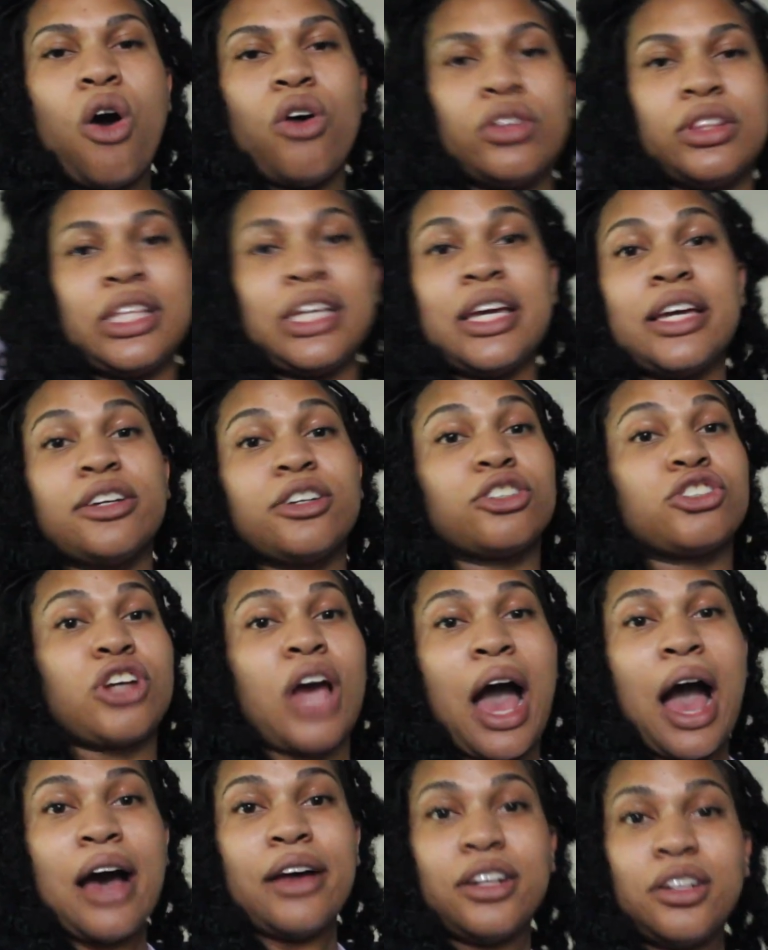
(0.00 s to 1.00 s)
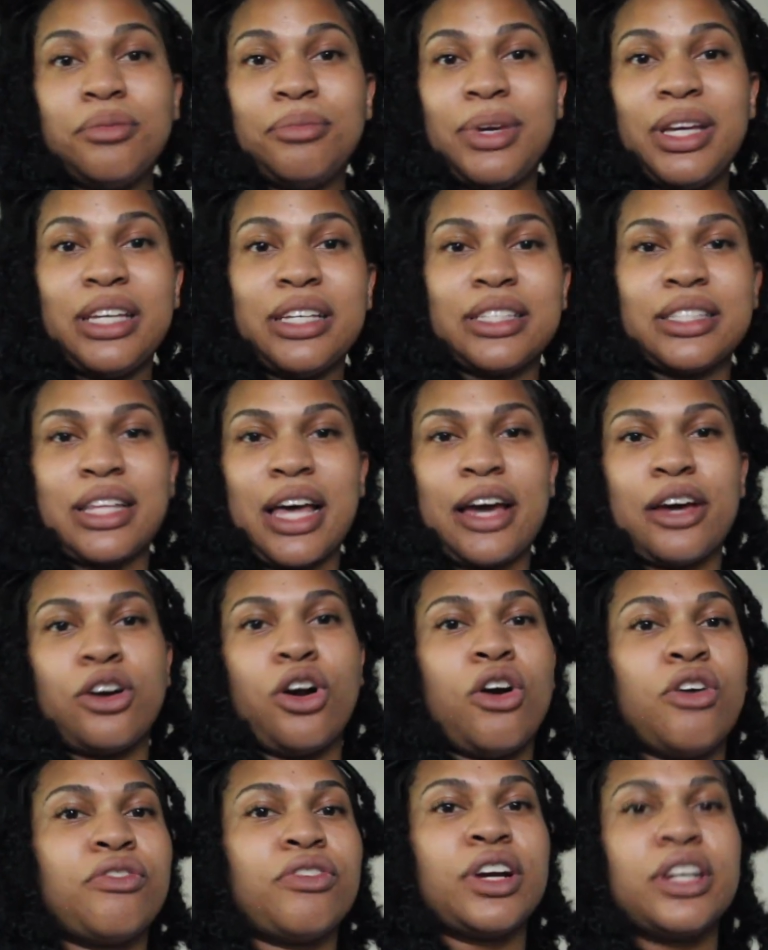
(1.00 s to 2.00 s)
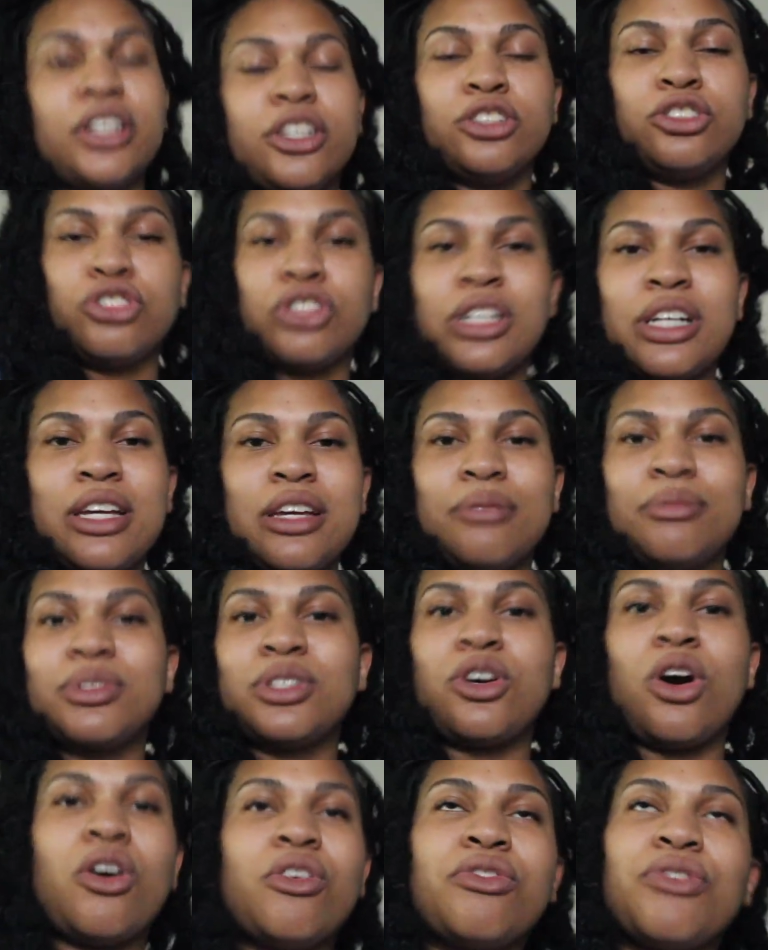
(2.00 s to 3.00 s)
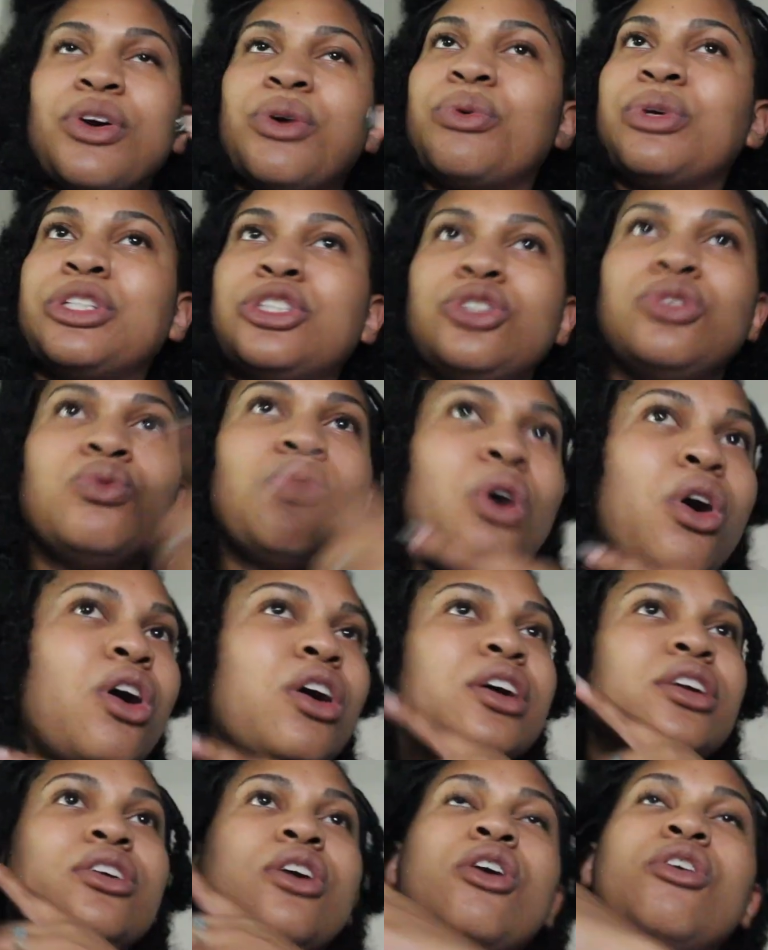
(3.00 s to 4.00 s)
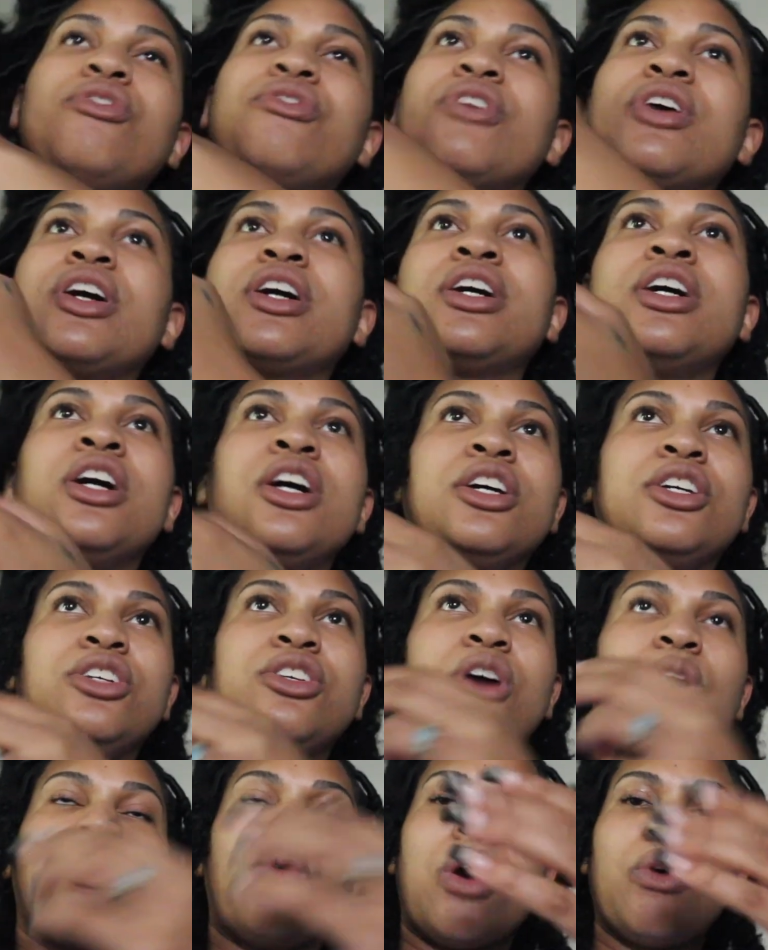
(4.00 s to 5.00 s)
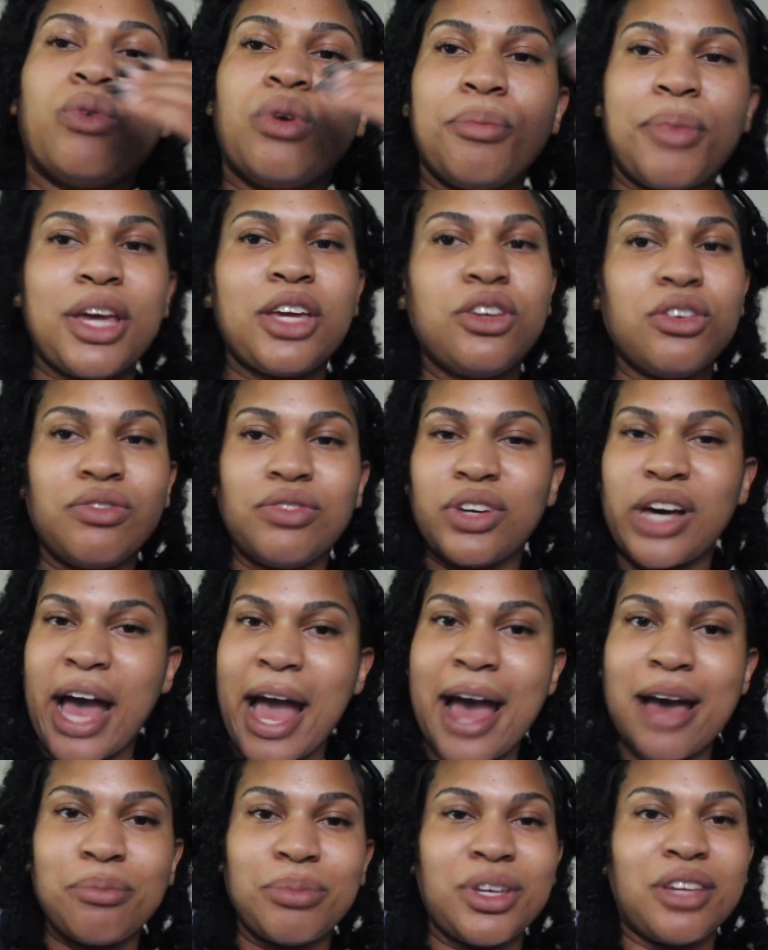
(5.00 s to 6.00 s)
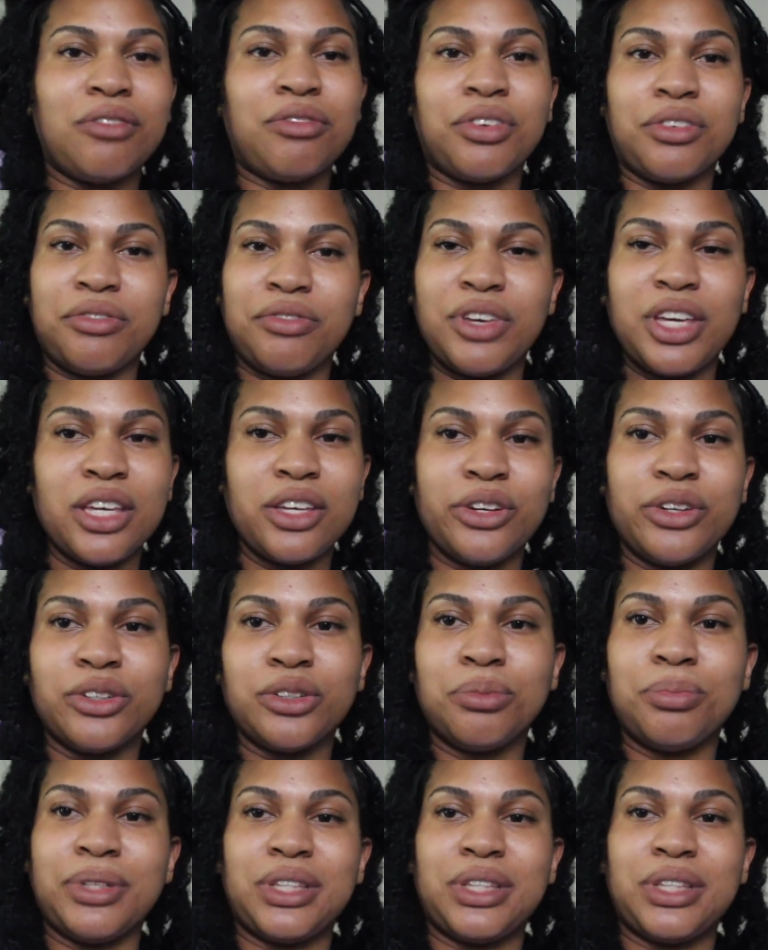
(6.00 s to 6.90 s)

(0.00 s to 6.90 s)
the inner child in me is like, go for your dreams, go for what you want, go for, you know, what will make you feel happy and fulfilled.